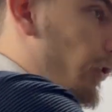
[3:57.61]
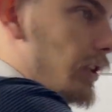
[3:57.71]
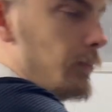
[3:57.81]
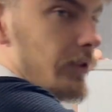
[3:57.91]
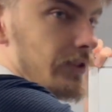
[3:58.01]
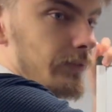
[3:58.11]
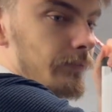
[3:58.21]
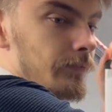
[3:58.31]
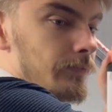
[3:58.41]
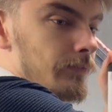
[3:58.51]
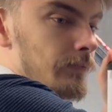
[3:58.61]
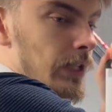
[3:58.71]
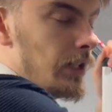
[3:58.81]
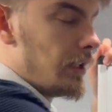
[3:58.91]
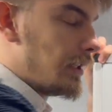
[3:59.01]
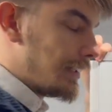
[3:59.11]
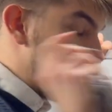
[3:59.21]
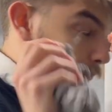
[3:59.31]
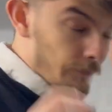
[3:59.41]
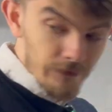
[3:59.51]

numbers. Now,